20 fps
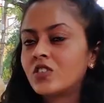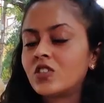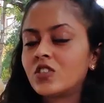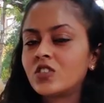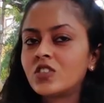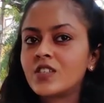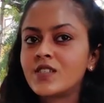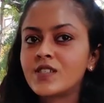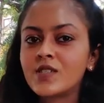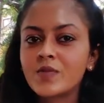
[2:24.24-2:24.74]

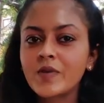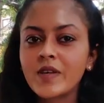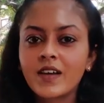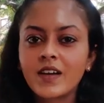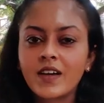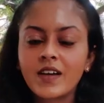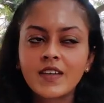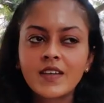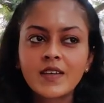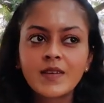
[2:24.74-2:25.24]
So this
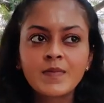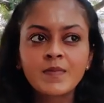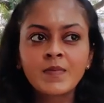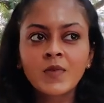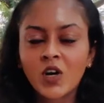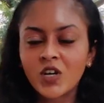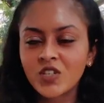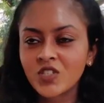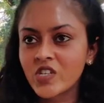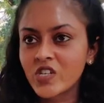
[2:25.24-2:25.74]
week I am
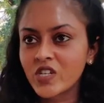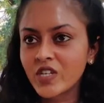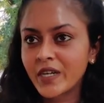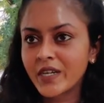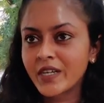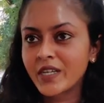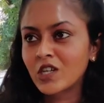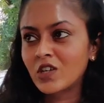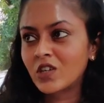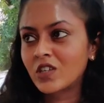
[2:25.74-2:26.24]

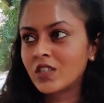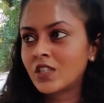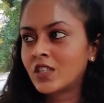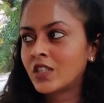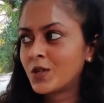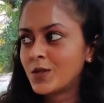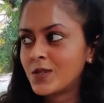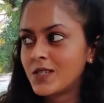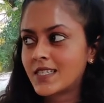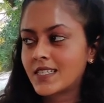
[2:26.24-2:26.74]
concentrating on a
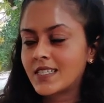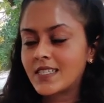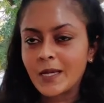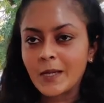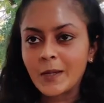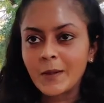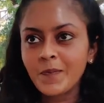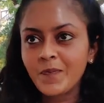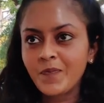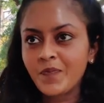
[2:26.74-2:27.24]
new
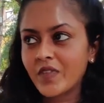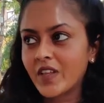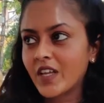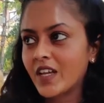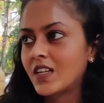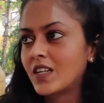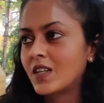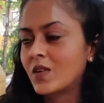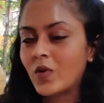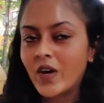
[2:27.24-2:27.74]
listing
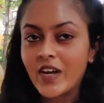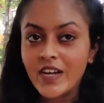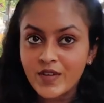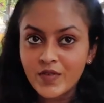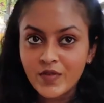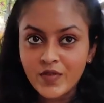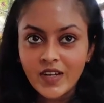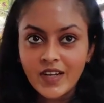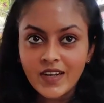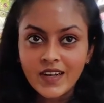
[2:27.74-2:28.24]
in
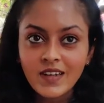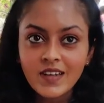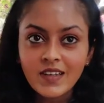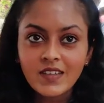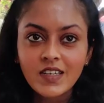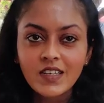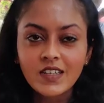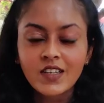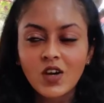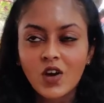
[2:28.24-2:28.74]
Whitefield
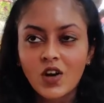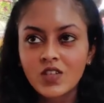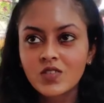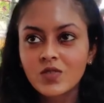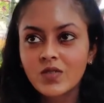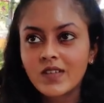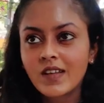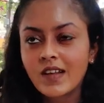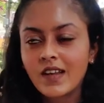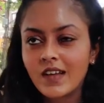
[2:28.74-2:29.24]
in
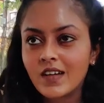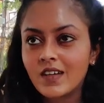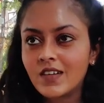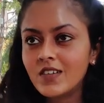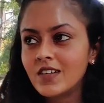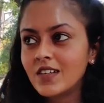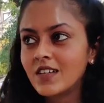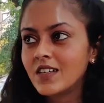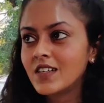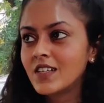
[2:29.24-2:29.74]
Dotsworth
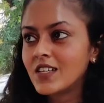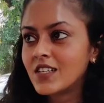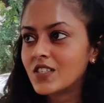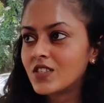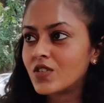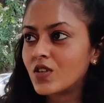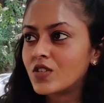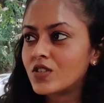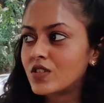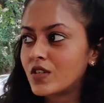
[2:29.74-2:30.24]
layout.
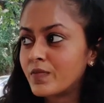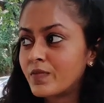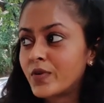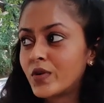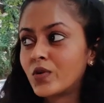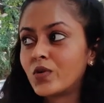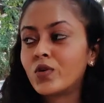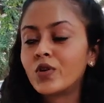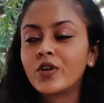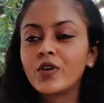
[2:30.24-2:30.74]
So it's a
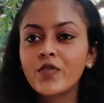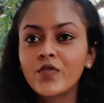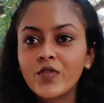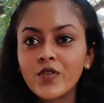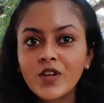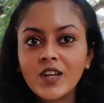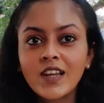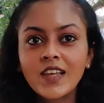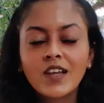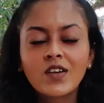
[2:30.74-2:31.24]

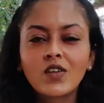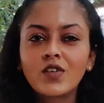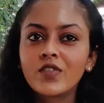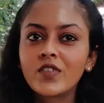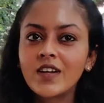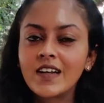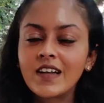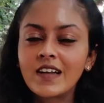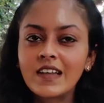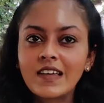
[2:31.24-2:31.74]
beautiful
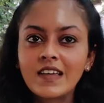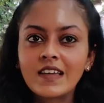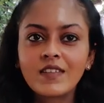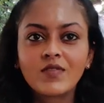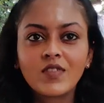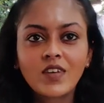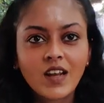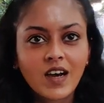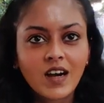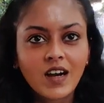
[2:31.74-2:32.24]
eco-friendly
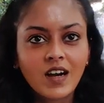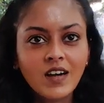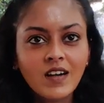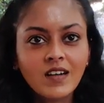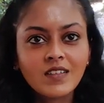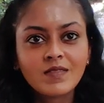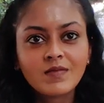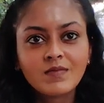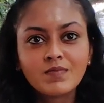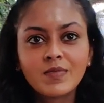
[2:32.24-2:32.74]
villa
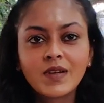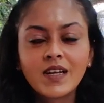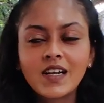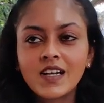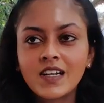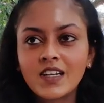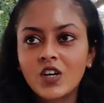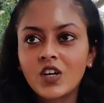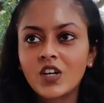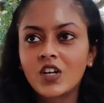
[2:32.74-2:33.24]

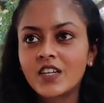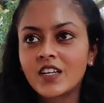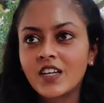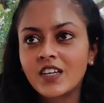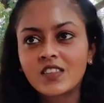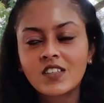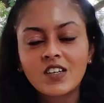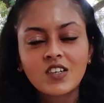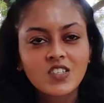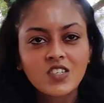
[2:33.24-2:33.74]
built on a
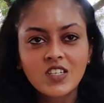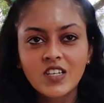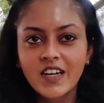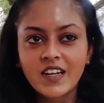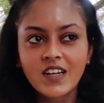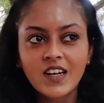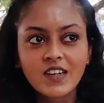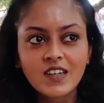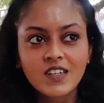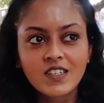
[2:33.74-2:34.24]

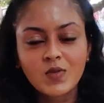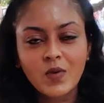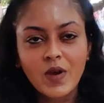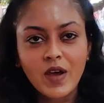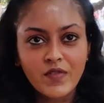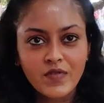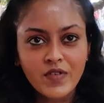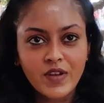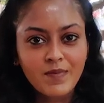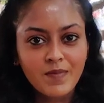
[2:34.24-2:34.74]
10,800
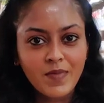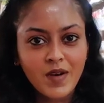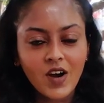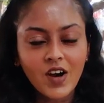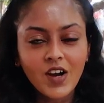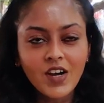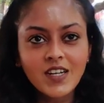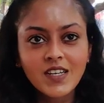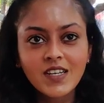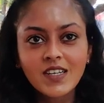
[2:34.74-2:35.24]
square feet
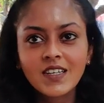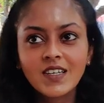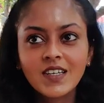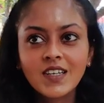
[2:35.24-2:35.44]
plot